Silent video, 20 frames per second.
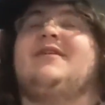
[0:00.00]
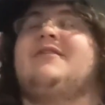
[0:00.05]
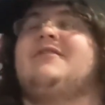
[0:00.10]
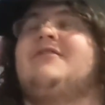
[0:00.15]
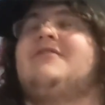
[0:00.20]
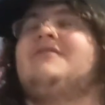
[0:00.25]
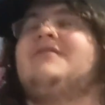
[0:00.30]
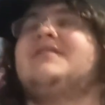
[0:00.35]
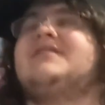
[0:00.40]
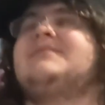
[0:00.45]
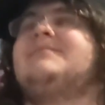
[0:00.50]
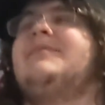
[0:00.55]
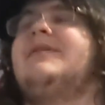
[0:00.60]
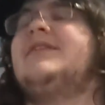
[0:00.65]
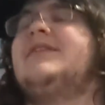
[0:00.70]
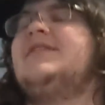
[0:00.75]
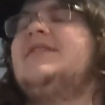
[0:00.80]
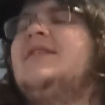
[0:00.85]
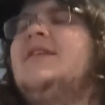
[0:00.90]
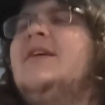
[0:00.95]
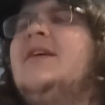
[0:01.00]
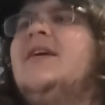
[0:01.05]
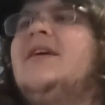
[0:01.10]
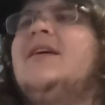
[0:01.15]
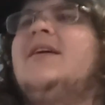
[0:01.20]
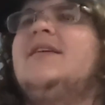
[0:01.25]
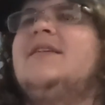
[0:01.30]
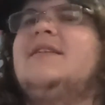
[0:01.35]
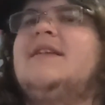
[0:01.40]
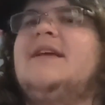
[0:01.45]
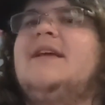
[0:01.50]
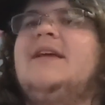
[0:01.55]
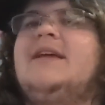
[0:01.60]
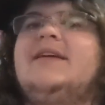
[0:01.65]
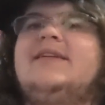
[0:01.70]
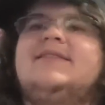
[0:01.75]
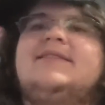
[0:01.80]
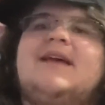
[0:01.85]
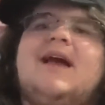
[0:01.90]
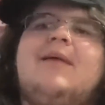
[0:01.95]
very nervous, but
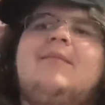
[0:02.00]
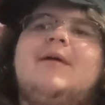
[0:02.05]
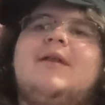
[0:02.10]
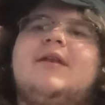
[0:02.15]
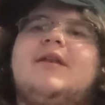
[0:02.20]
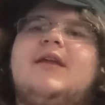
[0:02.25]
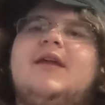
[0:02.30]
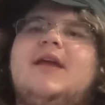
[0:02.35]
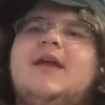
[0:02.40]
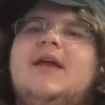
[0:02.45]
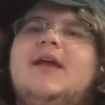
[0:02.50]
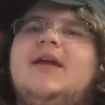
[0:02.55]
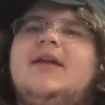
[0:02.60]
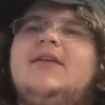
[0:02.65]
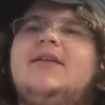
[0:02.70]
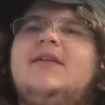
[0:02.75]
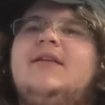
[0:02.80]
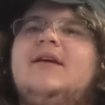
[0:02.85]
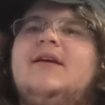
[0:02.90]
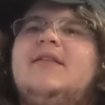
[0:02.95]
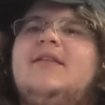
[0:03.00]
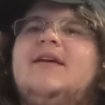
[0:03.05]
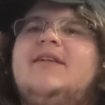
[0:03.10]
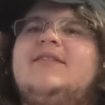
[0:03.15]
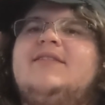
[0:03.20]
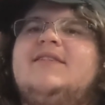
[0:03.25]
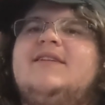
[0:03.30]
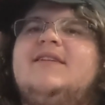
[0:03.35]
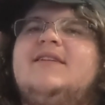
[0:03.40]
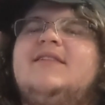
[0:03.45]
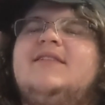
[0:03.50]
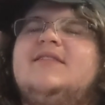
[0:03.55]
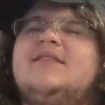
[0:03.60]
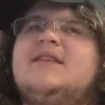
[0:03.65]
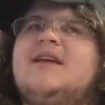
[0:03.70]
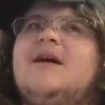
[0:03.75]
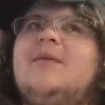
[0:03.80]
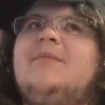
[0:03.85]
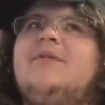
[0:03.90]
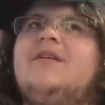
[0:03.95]
it's coming. And that's going to
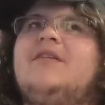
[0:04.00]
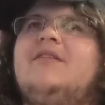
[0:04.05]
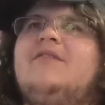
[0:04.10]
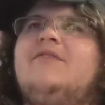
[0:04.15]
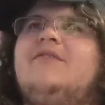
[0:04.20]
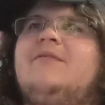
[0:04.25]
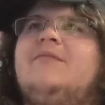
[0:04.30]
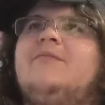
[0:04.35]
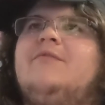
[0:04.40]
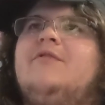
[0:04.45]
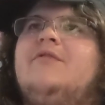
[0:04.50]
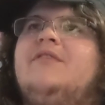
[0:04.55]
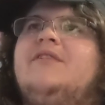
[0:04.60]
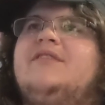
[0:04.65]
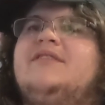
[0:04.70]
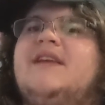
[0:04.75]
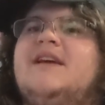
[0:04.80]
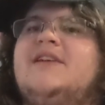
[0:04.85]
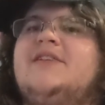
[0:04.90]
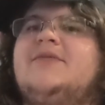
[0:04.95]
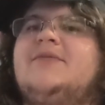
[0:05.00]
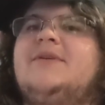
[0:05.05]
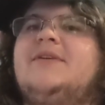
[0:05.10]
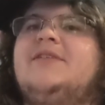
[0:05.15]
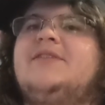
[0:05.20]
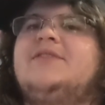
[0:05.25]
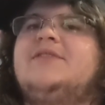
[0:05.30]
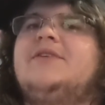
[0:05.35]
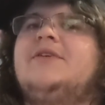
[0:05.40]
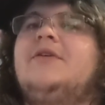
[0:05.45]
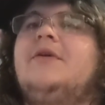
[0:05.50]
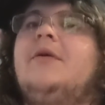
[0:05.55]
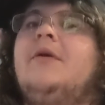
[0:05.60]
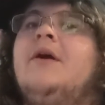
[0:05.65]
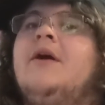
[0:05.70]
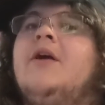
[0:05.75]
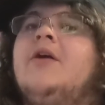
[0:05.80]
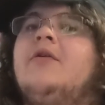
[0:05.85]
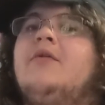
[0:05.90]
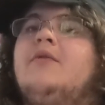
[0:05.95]
stop me from movies next week.
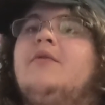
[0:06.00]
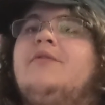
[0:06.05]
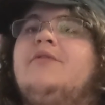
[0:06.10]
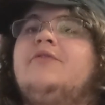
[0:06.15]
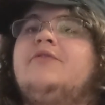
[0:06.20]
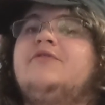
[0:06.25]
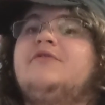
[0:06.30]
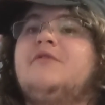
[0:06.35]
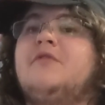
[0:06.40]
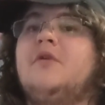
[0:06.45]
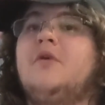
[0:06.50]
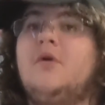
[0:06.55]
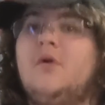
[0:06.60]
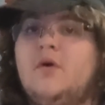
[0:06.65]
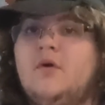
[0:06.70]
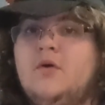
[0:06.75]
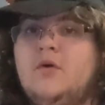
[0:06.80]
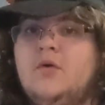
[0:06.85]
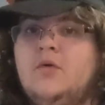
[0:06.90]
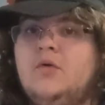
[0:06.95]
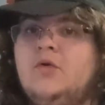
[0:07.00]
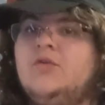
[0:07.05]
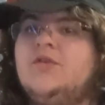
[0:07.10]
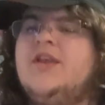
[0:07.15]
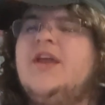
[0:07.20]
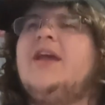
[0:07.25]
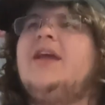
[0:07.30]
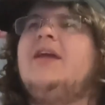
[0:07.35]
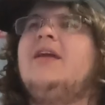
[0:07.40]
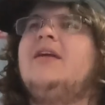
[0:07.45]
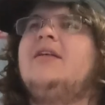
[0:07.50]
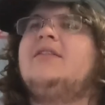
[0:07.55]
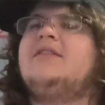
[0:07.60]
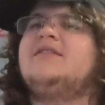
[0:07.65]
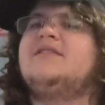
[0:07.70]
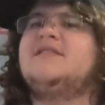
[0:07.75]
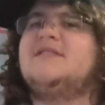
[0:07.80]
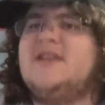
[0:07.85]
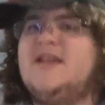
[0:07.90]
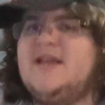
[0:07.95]
So, reviews for Old
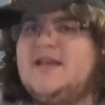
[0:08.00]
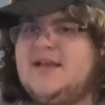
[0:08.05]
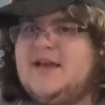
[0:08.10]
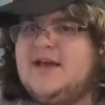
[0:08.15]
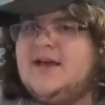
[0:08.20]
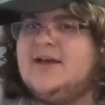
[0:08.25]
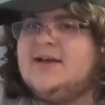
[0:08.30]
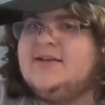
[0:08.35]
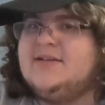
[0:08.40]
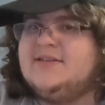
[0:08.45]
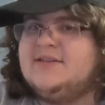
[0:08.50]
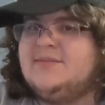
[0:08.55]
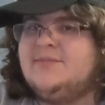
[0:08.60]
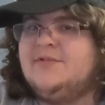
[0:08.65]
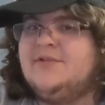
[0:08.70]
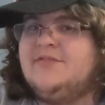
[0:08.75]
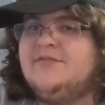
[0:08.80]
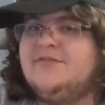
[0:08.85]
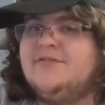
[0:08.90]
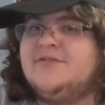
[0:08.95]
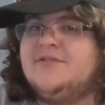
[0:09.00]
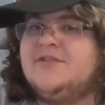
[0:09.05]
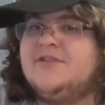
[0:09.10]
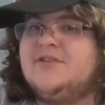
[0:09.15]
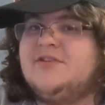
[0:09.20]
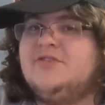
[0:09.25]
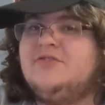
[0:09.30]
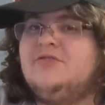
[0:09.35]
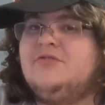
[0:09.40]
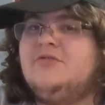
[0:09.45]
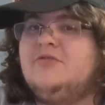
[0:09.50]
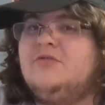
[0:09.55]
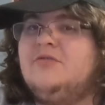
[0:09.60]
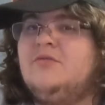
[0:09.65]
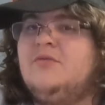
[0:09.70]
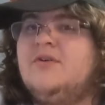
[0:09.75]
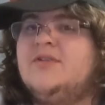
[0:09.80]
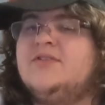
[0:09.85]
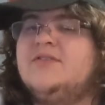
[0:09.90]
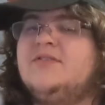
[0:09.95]
and Snake Eyes. I believe those are the two
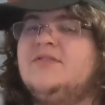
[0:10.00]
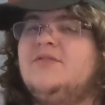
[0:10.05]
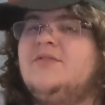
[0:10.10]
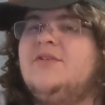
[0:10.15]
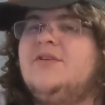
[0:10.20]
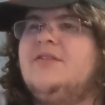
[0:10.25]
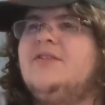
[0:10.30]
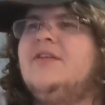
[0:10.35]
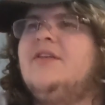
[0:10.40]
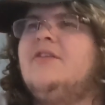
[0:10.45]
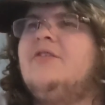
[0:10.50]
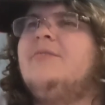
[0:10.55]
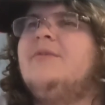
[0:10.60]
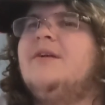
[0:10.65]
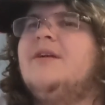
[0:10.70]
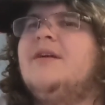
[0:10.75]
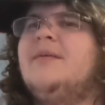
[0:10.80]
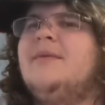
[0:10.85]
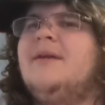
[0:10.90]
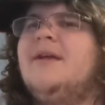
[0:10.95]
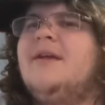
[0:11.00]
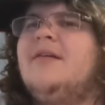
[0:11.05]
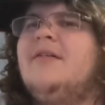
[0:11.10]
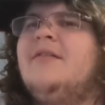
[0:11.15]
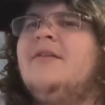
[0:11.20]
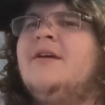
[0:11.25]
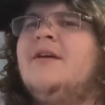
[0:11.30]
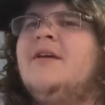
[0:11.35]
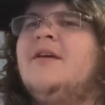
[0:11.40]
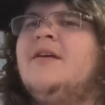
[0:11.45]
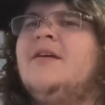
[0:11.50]
ones only that are big coming out.